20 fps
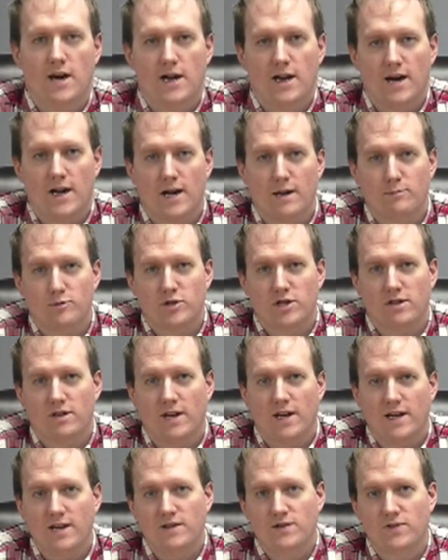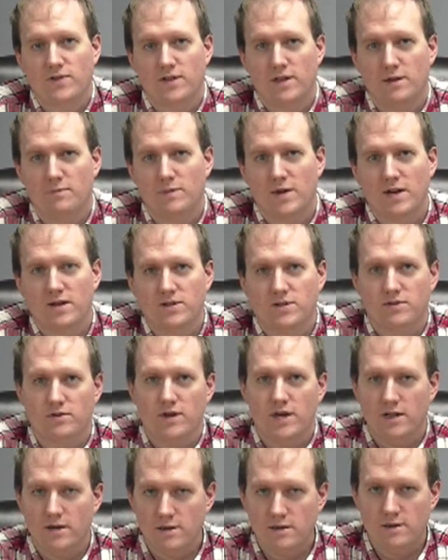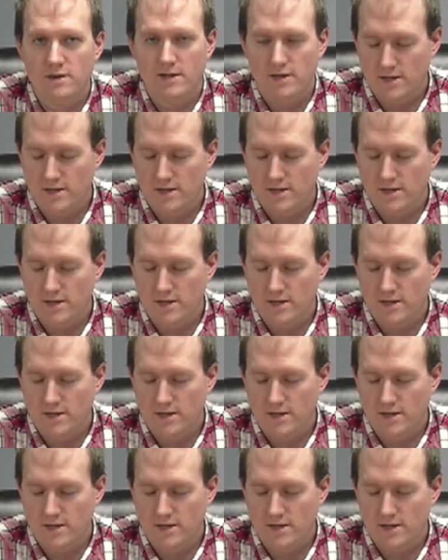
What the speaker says: I'm Jared Hines, City Administrator.